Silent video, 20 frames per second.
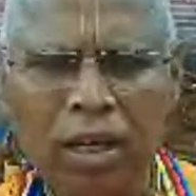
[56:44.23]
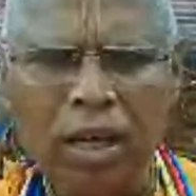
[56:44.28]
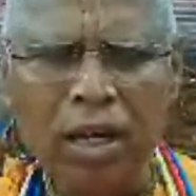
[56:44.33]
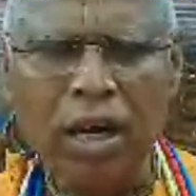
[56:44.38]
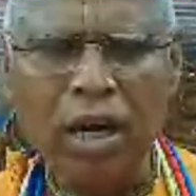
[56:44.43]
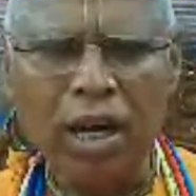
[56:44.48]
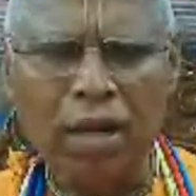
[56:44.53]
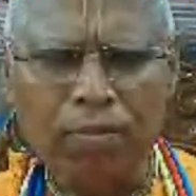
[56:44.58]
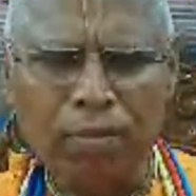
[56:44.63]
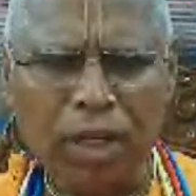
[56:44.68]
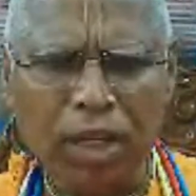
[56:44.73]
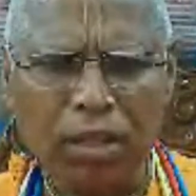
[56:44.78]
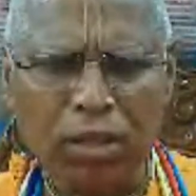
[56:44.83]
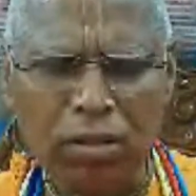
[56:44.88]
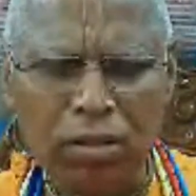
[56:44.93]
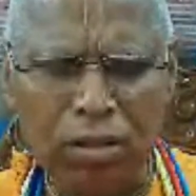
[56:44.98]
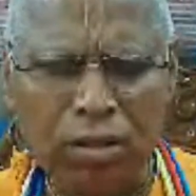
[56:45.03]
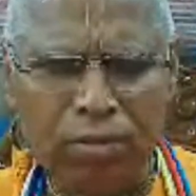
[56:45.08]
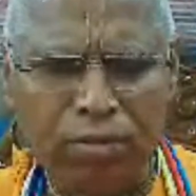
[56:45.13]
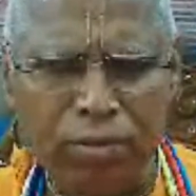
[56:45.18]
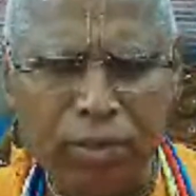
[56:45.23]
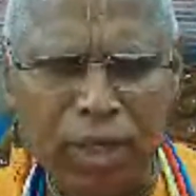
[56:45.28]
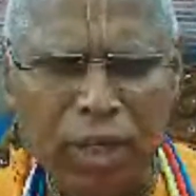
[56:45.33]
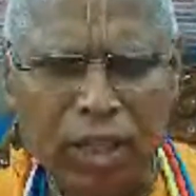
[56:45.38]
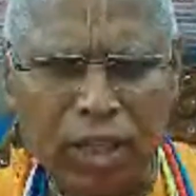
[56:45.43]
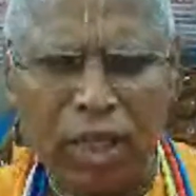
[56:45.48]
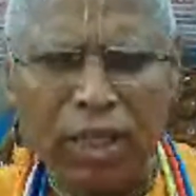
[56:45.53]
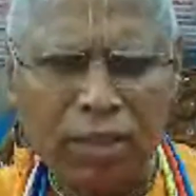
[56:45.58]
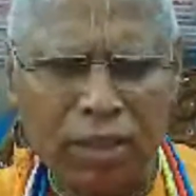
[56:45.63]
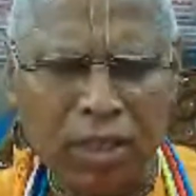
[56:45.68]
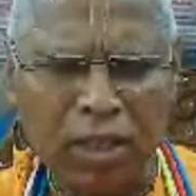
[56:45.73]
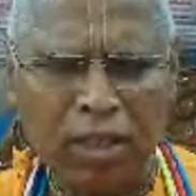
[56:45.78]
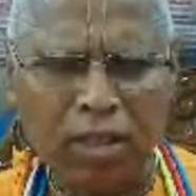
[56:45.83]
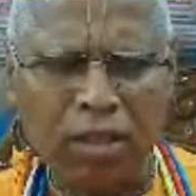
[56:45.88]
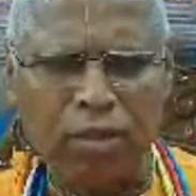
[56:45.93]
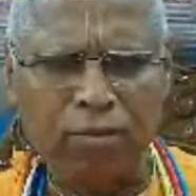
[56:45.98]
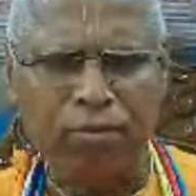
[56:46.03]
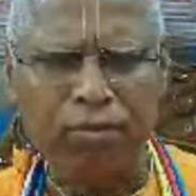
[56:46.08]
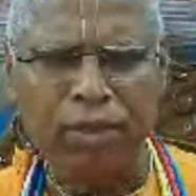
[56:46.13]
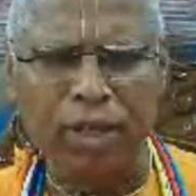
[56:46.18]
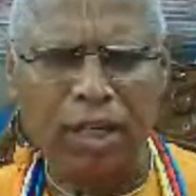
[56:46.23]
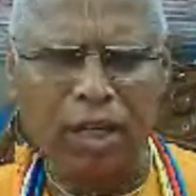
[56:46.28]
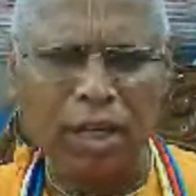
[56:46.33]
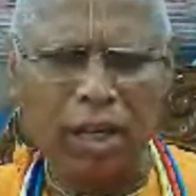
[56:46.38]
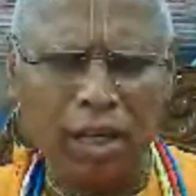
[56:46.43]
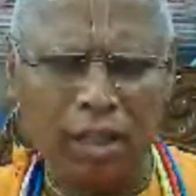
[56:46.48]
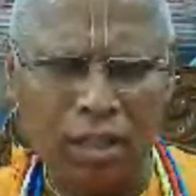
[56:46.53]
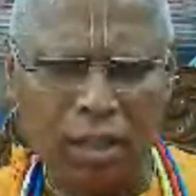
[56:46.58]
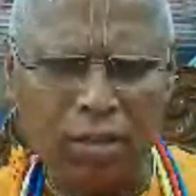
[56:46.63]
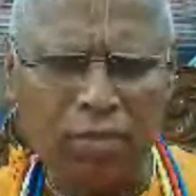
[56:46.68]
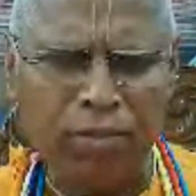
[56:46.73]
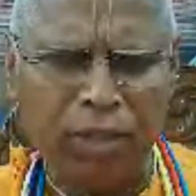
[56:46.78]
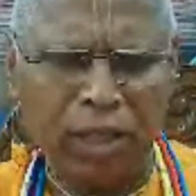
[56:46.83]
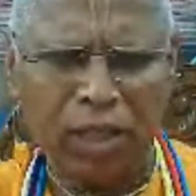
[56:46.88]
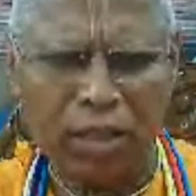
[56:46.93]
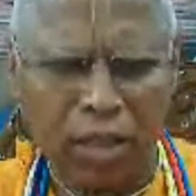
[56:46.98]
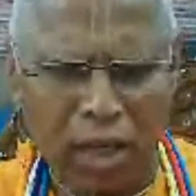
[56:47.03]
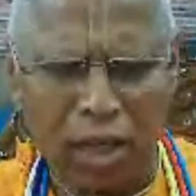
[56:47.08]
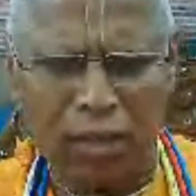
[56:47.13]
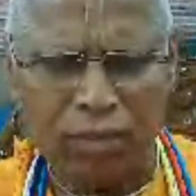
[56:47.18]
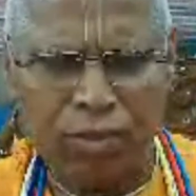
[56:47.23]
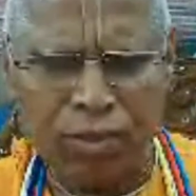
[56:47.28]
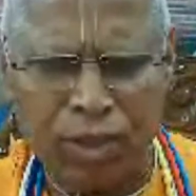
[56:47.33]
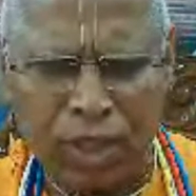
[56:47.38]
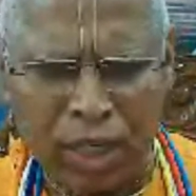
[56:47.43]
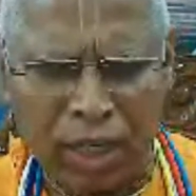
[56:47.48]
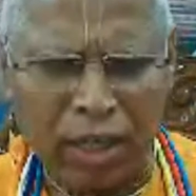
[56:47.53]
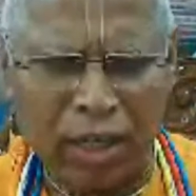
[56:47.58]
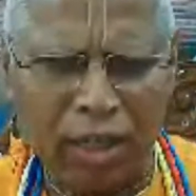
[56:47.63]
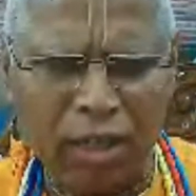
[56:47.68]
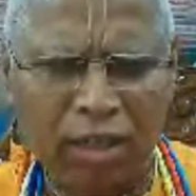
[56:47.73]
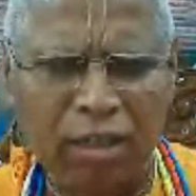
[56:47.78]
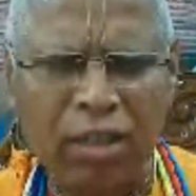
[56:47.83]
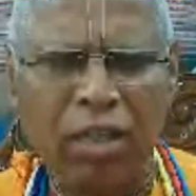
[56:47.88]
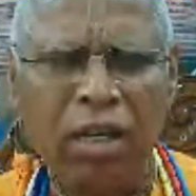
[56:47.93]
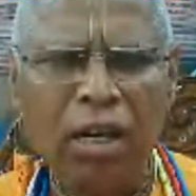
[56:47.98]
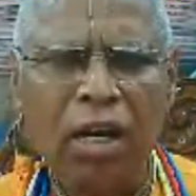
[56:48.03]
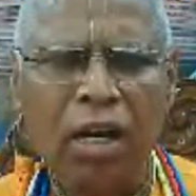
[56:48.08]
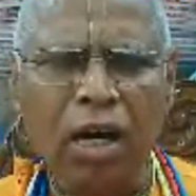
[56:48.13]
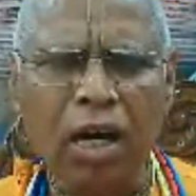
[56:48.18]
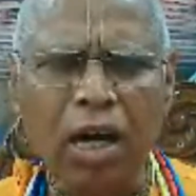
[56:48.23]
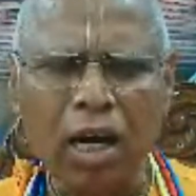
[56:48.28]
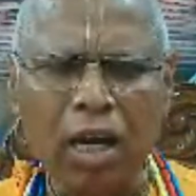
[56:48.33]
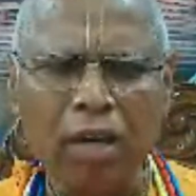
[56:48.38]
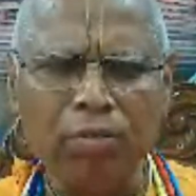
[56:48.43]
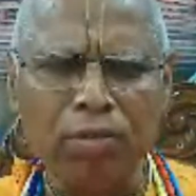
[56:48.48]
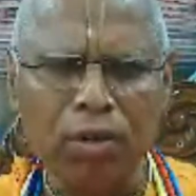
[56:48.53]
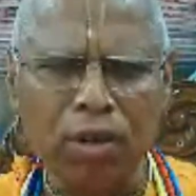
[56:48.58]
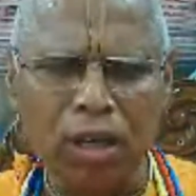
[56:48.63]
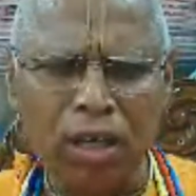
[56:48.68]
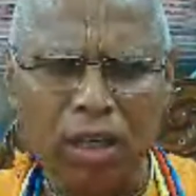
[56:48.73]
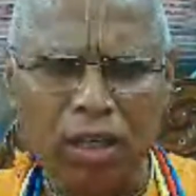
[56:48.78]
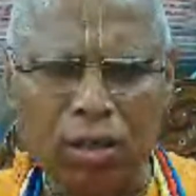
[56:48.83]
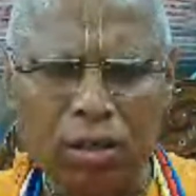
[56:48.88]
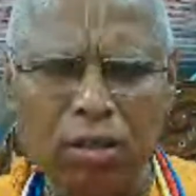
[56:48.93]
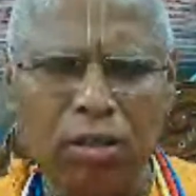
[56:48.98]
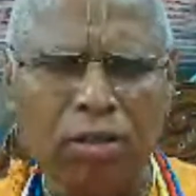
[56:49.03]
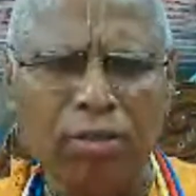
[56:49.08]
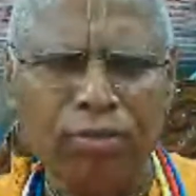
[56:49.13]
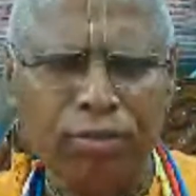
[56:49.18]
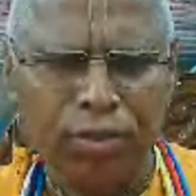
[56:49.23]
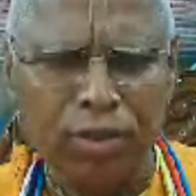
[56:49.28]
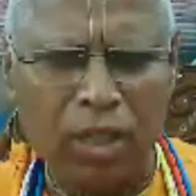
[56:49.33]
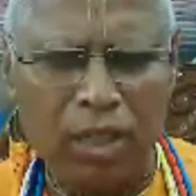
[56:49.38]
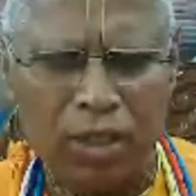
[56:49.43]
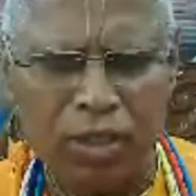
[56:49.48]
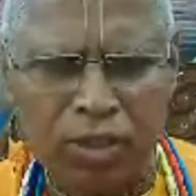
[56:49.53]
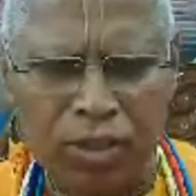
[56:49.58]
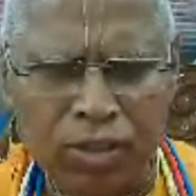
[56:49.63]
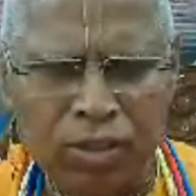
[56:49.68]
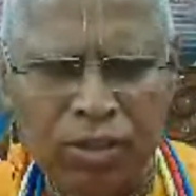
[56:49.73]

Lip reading: I'm not good for nothing. Forget the Vedanta study. I'm only good for